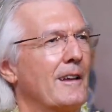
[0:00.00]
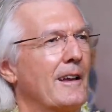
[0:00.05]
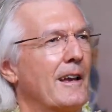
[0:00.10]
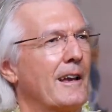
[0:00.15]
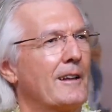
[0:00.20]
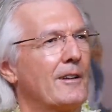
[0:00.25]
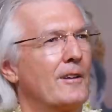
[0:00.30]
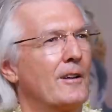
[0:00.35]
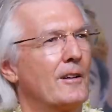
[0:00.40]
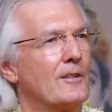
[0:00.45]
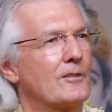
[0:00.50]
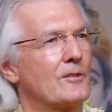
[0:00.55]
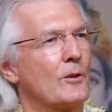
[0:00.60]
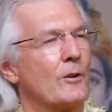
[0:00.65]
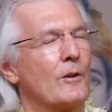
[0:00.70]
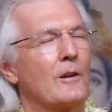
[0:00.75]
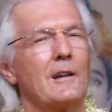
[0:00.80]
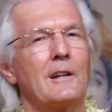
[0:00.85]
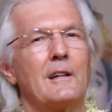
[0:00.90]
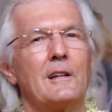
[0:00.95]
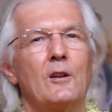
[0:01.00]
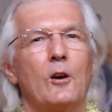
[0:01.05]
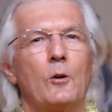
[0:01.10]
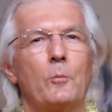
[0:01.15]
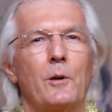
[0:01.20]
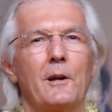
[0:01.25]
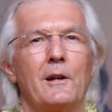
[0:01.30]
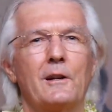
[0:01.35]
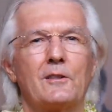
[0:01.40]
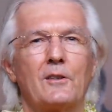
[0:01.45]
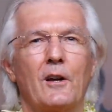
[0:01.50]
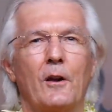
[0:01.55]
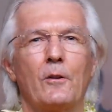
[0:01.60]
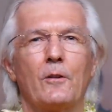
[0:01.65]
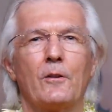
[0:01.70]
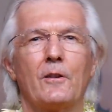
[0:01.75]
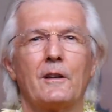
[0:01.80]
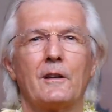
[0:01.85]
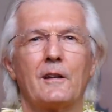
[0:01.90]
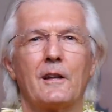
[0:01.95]
And certainly no place
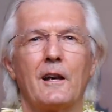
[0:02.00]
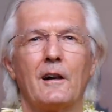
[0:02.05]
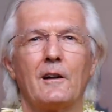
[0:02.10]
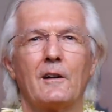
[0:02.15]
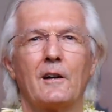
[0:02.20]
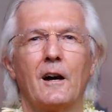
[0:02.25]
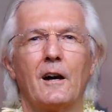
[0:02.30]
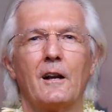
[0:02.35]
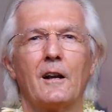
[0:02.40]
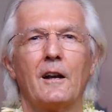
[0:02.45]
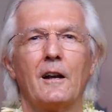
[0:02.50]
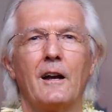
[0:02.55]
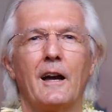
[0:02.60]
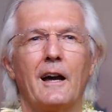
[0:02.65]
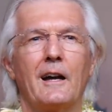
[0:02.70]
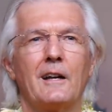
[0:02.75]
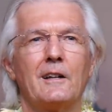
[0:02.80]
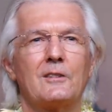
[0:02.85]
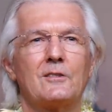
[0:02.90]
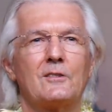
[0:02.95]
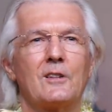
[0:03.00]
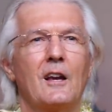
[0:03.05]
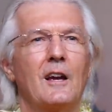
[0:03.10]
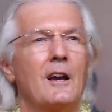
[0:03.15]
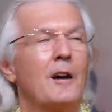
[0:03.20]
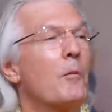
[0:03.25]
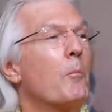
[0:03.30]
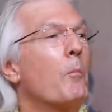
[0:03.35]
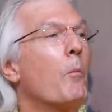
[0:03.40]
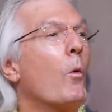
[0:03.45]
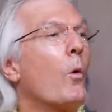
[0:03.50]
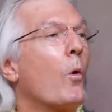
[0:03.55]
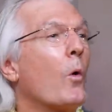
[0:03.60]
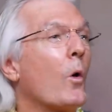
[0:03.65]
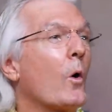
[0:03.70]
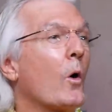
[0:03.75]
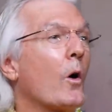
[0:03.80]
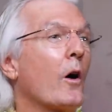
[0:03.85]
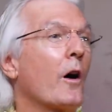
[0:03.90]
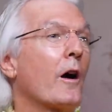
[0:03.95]
other than Calcutta has
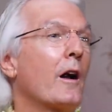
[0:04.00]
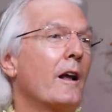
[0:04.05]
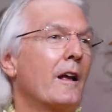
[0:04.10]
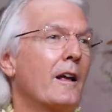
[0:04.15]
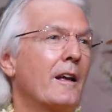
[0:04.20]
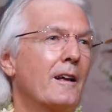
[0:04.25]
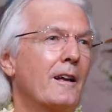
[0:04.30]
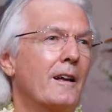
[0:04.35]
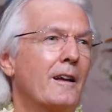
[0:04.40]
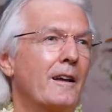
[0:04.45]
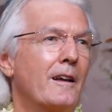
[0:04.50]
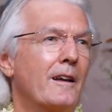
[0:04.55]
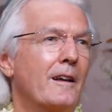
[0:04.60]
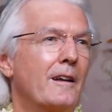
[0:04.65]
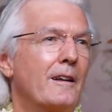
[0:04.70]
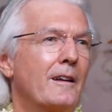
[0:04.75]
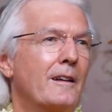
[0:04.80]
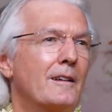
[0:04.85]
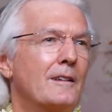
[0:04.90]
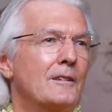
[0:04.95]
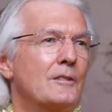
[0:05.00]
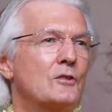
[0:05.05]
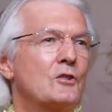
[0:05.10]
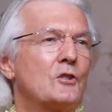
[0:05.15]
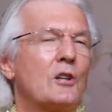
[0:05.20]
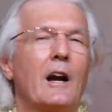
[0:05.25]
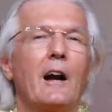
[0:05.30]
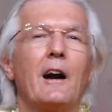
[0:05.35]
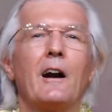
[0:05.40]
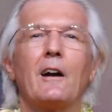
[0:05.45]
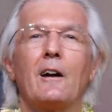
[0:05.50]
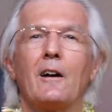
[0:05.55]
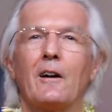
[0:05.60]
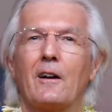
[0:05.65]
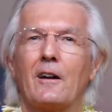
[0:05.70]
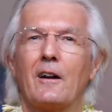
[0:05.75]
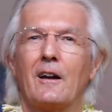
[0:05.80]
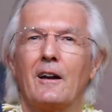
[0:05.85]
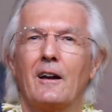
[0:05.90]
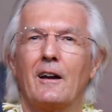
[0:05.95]
more
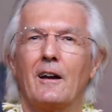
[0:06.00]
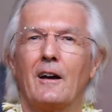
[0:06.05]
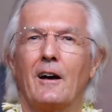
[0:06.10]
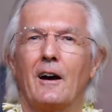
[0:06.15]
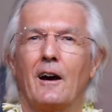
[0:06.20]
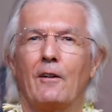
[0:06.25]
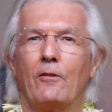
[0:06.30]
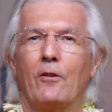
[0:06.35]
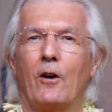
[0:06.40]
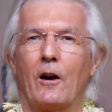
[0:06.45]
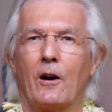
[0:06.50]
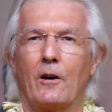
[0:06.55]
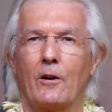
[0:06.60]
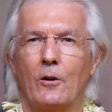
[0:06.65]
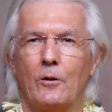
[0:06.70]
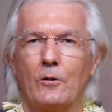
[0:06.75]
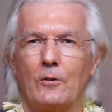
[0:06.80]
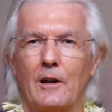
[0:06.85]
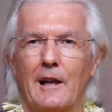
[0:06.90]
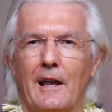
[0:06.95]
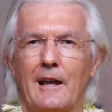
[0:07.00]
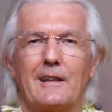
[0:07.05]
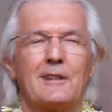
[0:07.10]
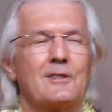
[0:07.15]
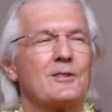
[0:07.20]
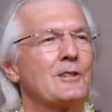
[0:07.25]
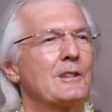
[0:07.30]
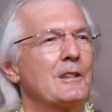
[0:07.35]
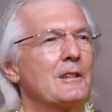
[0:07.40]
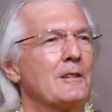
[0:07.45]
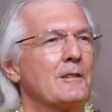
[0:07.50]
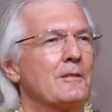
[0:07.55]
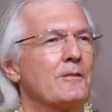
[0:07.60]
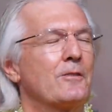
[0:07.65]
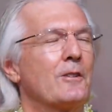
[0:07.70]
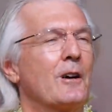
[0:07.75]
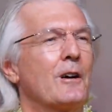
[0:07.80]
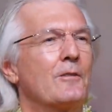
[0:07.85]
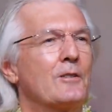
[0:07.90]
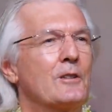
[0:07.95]
share of our own legacy
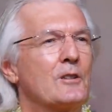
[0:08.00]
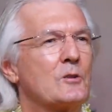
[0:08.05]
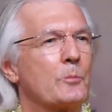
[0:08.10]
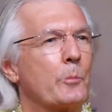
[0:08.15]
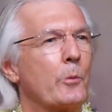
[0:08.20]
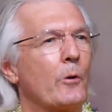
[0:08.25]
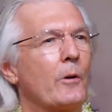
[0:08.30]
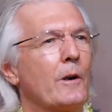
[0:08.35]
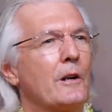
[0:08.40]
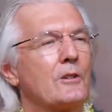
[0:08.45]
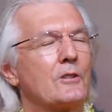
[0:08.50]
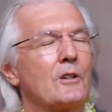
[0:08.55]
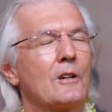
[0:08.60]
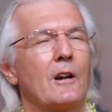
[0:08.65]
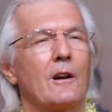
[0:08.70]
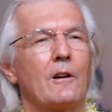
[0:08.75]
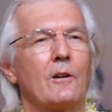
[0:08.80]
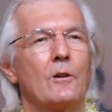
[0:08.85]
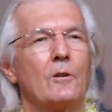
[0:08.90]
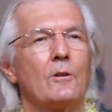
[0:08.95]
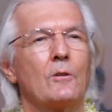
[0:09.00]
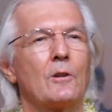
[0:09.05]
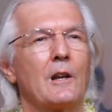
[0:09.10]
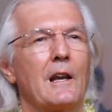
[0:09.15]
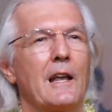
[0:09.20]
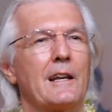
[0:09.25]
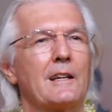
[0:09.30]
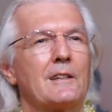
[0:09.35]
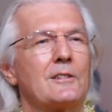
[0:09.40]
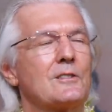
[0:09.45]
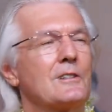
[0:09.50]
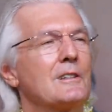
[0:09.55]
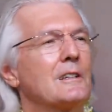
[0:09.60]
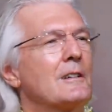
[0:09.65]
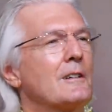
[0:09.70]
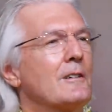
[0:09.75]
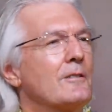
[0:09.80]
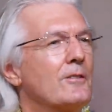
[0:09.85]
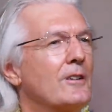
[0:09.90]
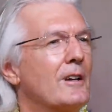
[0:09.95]
of, of inspiration, our own
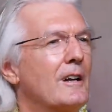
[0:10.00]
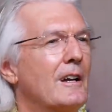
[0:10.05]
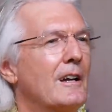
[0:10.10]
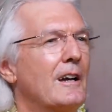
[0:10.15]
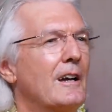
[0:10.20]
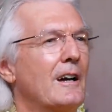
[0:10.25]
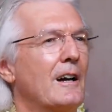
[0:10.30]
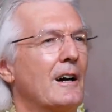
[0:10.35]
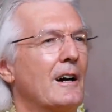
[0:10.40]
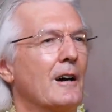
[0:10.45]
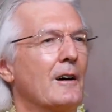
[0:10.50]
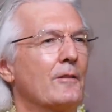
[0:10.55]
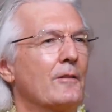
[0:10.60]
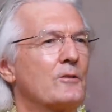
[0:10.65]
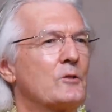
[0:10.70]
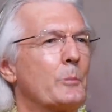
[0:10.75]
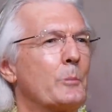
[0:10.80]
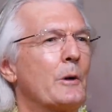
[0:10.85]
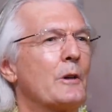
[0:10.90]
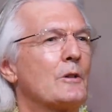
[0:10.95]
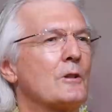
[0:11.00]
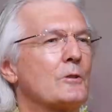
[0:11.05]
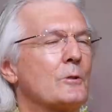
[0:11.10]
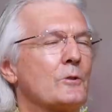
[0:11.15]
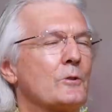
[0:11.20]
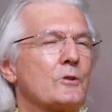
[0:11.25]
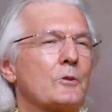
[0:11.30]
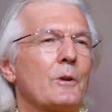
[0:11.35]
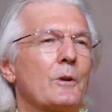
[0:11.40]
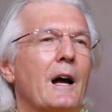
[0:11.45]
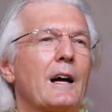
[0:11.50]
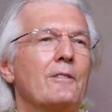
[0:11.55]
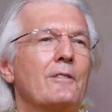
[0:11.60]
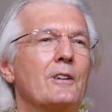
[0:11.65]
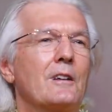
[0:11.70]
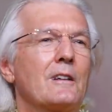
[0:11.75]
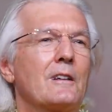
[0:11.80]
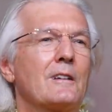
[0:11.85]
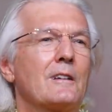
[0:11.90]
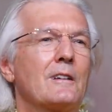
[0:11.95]
legacy of, of spiritual
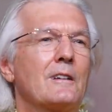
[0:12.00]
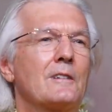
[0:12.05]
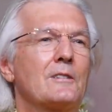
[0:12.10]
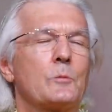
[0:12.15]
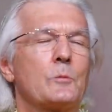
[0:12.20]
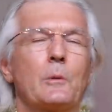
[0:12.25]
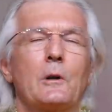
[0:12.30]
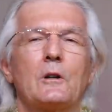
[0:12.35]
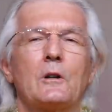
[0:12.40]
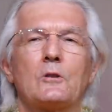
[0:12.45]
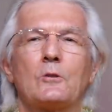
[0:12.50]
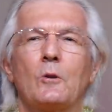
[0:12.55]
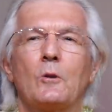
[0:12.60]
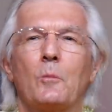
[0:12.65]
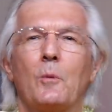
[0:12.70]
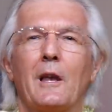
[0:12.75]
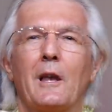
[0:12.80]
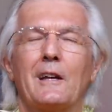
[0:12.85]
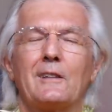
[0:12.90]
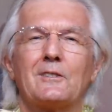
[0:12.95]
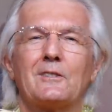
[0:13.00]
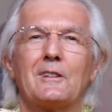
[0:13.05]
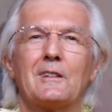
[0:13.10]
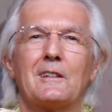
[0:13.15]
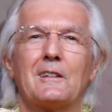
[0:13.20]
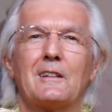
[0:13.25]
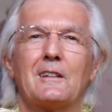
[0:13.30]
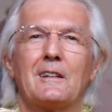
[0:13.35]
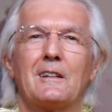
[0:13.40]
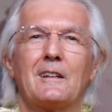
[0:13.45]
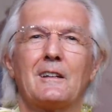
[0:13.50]
striving, spiritual blessing.